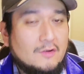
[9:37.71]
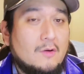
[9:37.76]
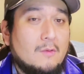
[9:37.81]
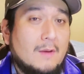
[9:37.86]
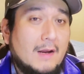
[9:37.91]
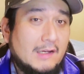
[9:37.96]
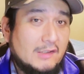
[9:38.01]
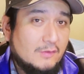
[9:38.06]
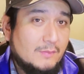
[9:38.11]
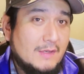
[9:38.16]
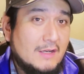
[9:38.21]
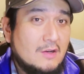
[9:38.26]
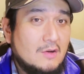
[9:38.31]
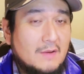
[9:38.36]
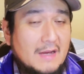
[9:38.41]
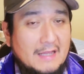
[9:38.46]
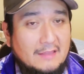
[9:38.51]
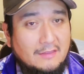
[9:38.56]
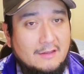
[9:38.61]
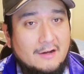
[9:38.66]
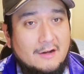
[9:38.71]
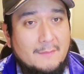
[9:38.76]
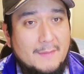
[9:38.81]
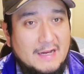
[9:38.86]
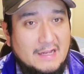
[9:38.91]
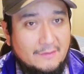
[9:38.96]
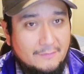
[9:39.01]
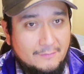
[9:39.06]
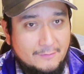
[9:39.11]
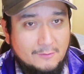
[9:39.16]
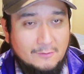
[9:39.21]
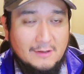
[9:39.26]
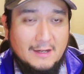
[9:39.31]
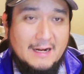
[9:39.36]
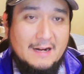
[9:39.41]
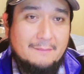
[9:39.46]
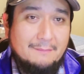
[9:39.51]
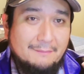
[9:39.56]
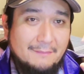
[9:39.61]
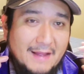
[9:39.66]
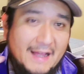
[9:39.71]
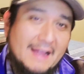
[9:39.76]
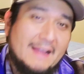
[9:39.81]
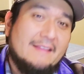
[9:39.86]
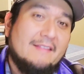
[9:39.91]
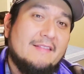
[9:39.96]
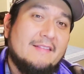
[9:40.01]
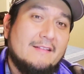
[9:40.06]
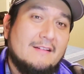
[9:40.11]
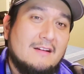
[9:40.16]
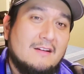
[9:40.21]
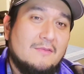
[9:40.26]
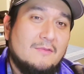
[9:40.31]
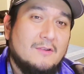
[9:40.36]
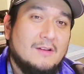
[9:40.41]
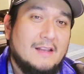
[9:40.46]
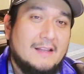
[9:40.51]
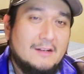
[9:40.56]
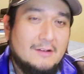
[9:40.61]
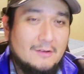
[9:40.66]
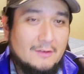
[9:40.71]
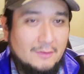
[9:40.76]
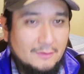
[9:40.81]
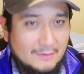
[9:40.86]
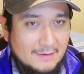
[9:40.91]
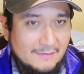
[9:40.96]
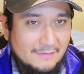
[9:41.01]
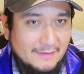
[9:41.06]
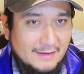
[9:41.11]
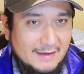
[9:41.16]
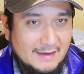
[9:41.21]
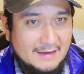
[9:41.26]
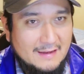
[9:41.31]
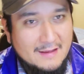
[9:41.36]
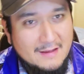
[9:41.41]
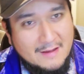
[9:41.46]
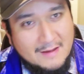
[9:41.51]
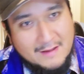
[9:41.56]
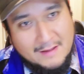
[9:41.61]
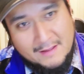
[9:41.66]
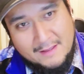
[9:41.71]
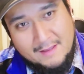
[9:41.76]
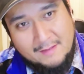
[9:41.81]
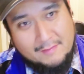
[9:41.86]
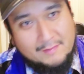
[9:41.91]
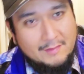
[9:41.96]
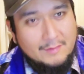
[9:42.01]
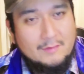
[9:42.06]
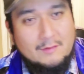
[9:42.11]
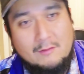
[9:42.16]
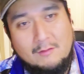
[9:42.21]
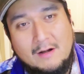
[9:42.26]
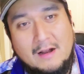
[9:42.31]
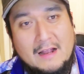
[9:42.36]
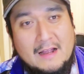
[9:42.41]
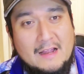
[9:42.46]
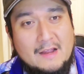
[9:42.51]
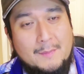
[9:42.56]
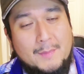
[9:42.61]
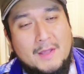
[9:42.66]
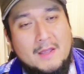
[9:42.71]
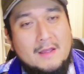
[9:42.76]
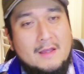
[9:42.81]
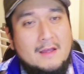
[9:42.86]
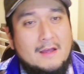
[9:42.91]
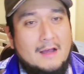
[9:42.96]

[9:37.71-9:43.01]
or watch me go out there and make a fool out of myself while I go thrifting, hit subscribe.